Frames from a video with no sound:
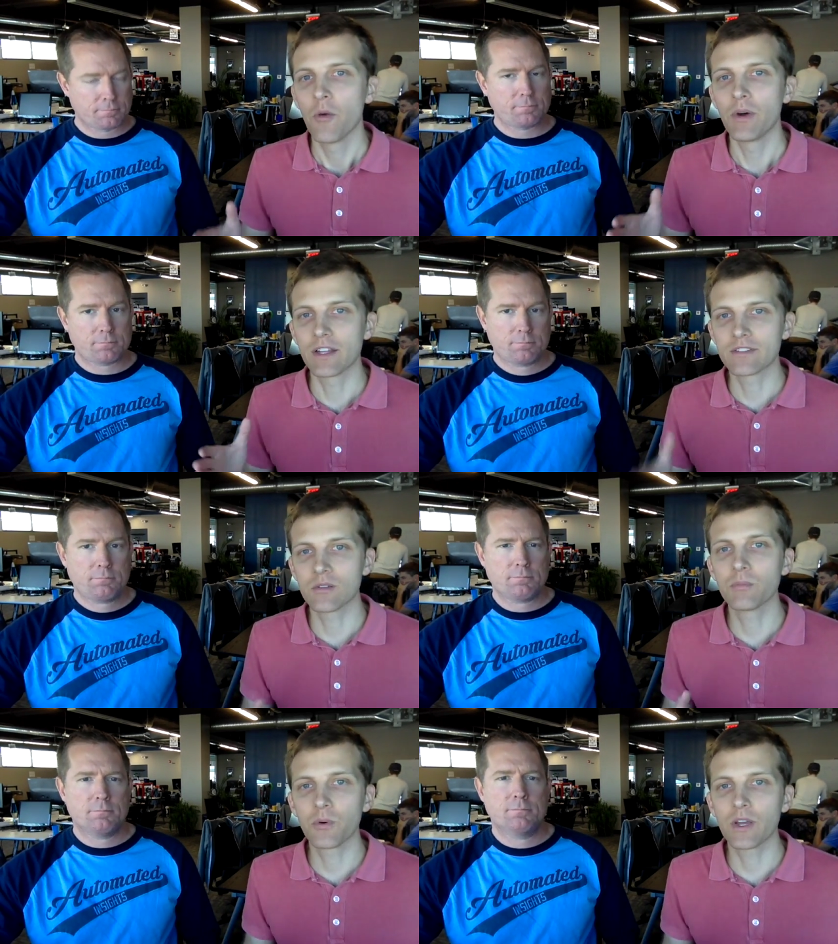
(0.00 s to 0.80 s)
Speaker 1: But at
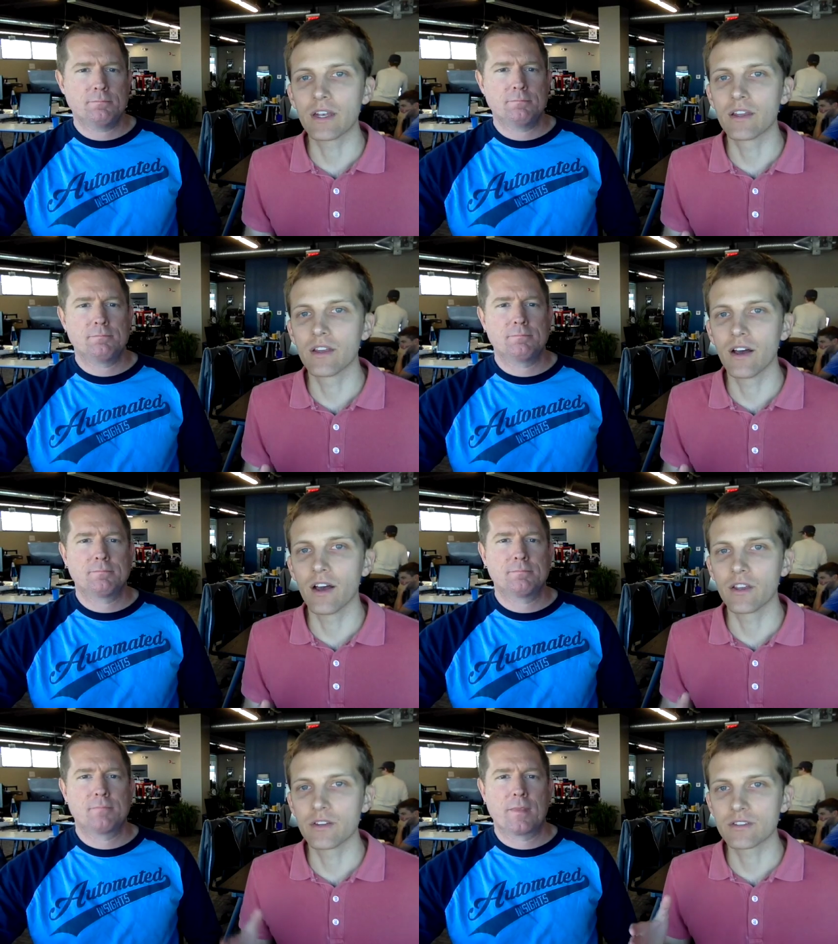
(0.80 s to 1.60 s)
some point,
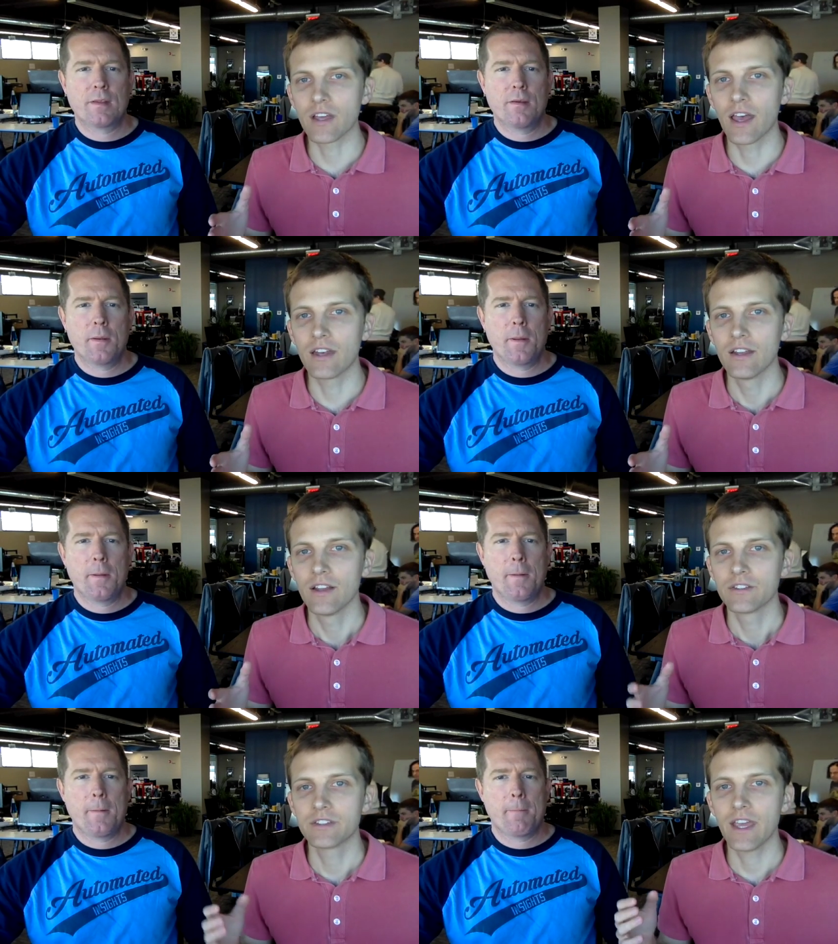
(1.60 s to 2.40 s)
uh, you decide
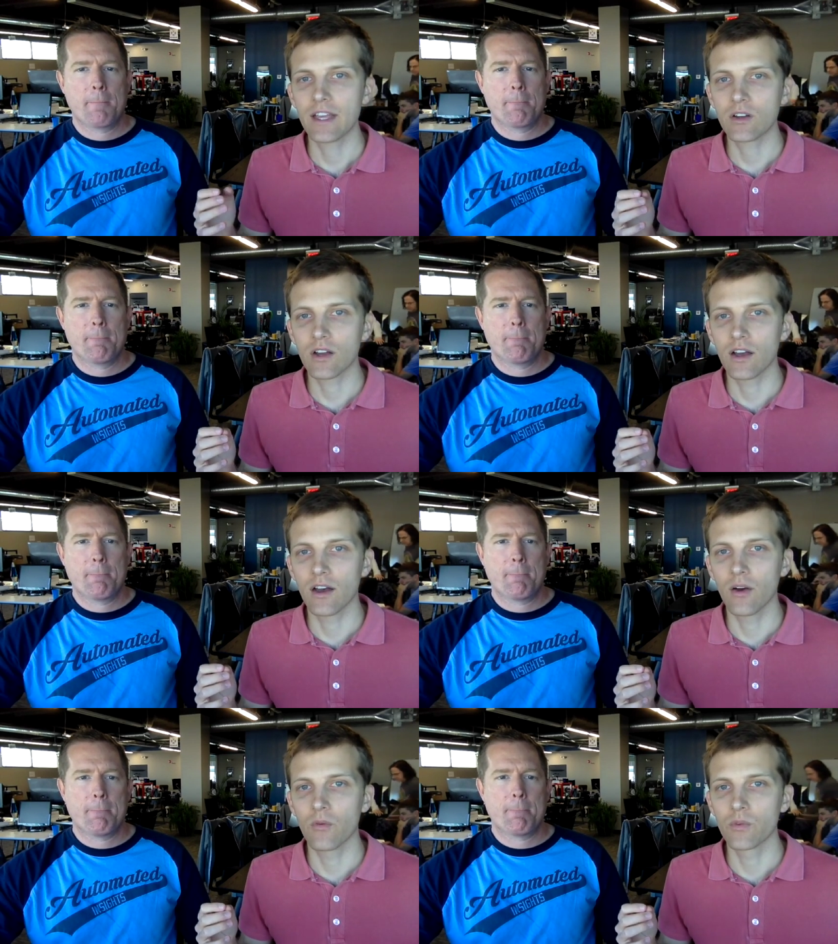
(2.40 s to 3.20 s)
to take
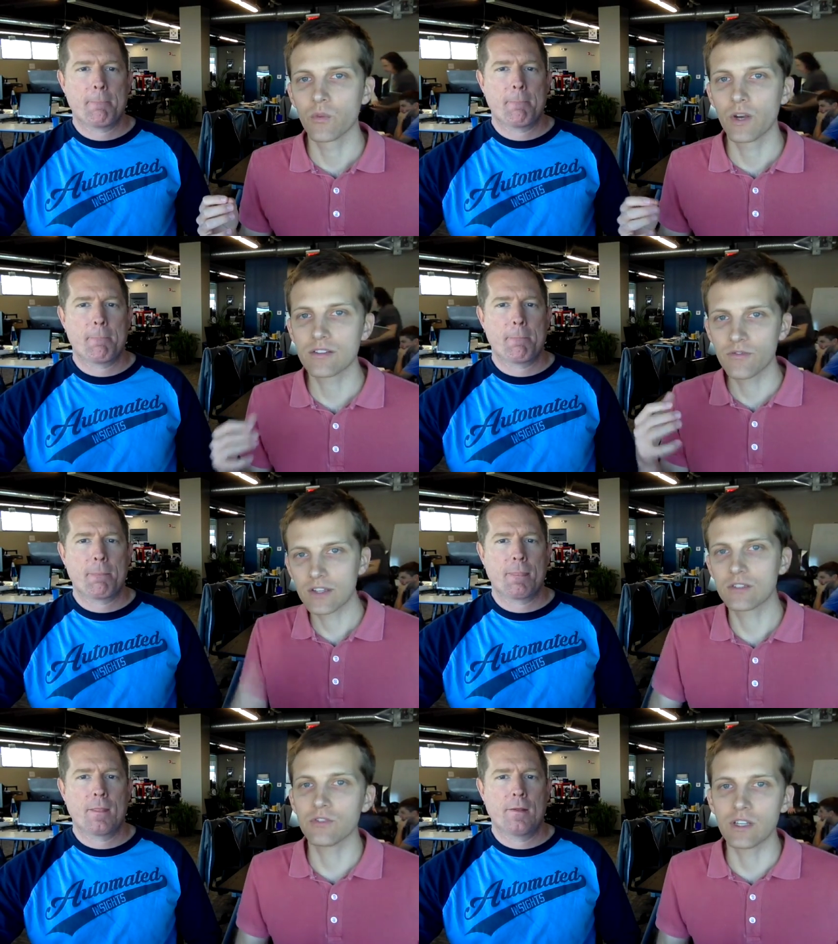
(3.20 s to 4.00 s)
uh, what is
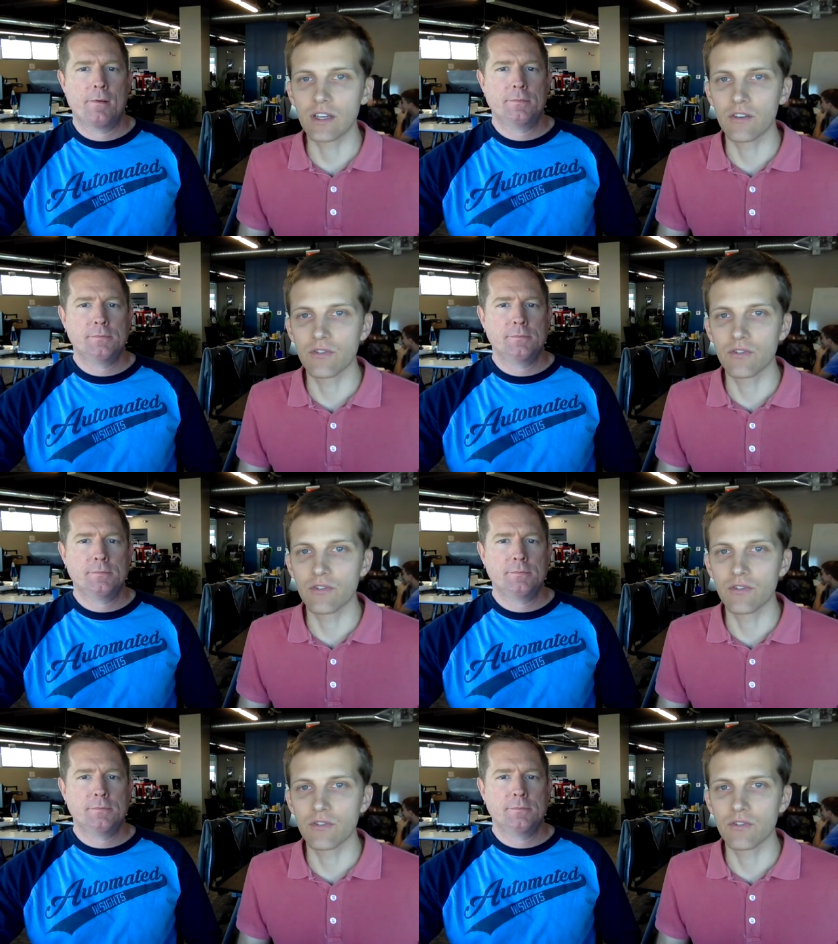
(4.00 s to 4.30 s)
effectively a,